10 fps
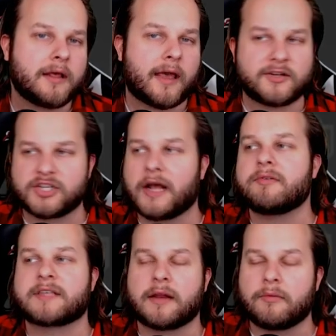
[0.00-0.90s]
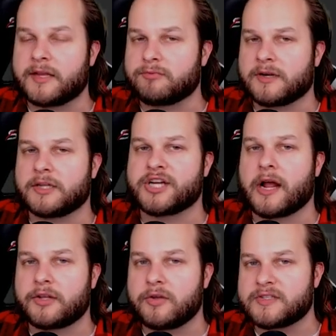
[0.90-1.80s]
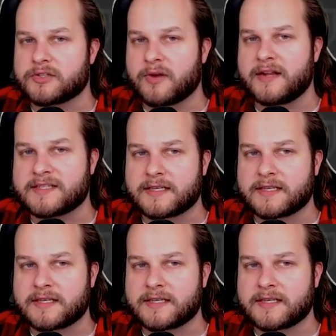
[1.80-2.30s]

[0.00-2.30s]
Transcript: And John was kind of like one of John Hughes' greatest